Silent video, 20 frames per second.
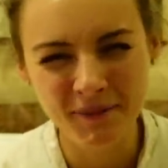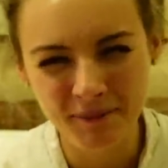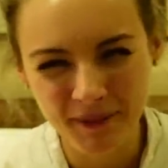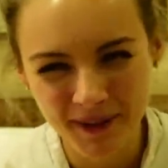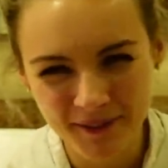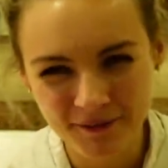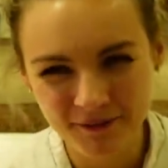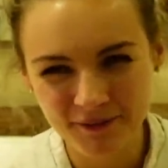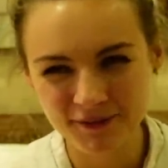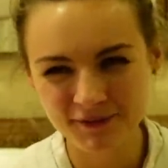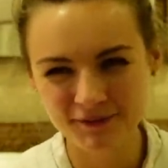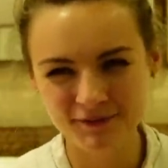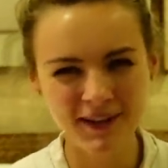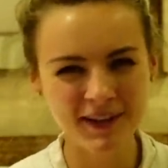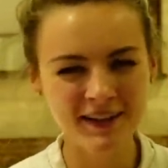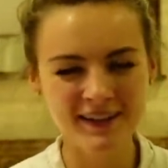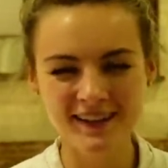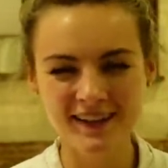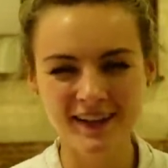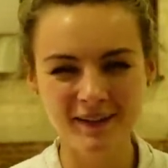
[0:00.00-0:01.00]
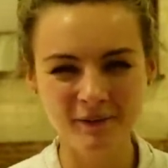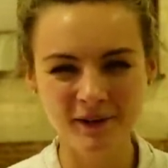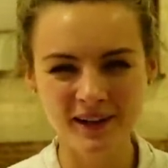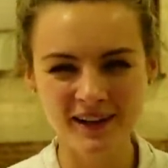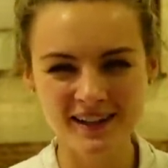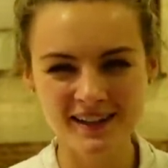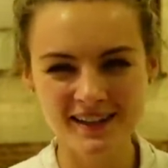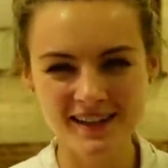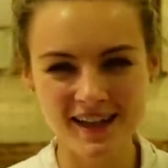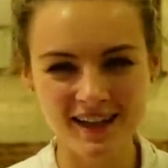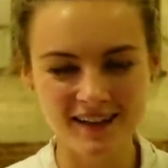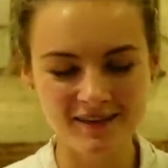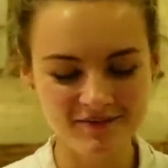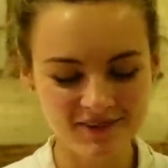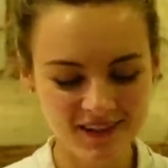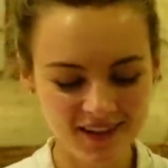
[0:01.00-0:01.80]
am I finding that weird to say?